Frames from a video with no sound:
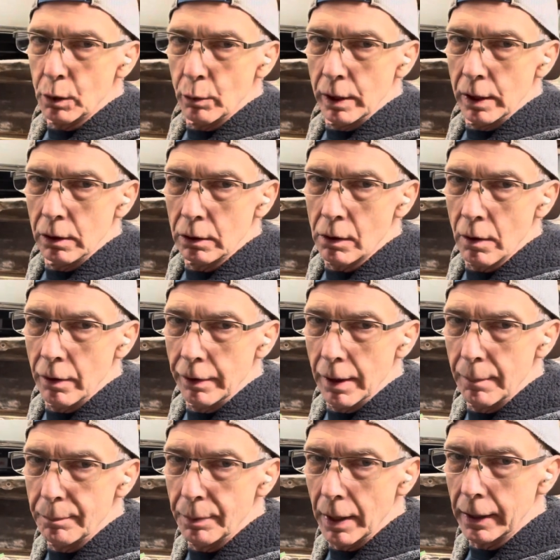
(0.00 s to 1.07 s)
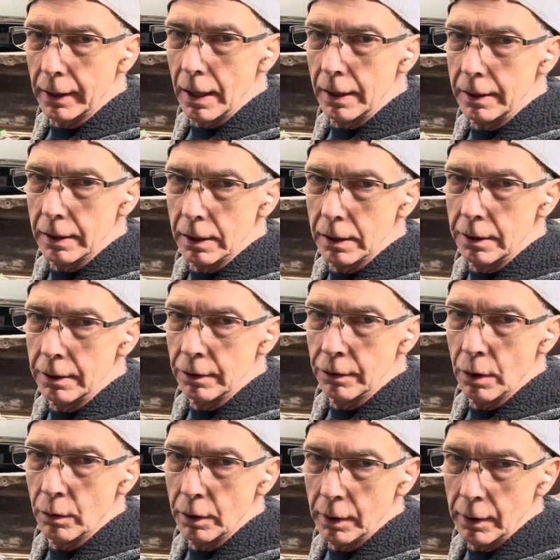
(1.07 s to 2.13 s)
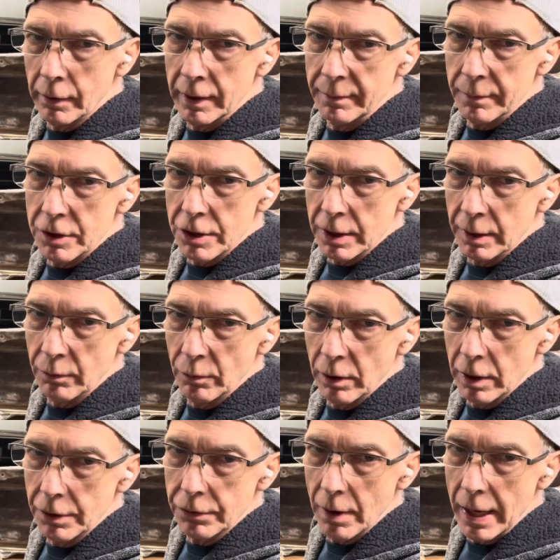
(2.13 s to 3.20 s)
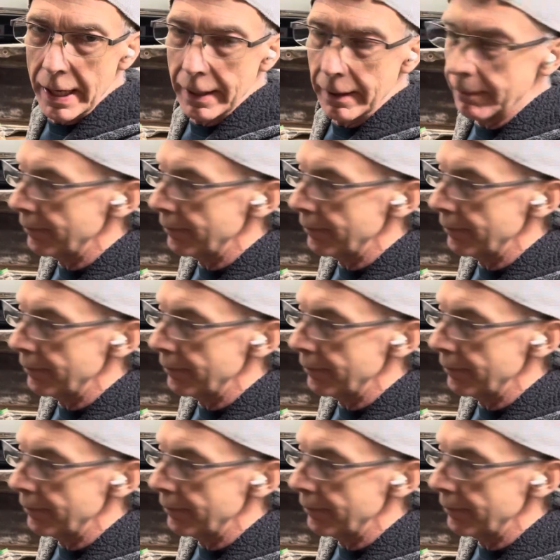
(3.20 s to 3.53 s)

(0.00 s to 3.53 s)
wheel growing up like I did, you know what a Green Machine was, right?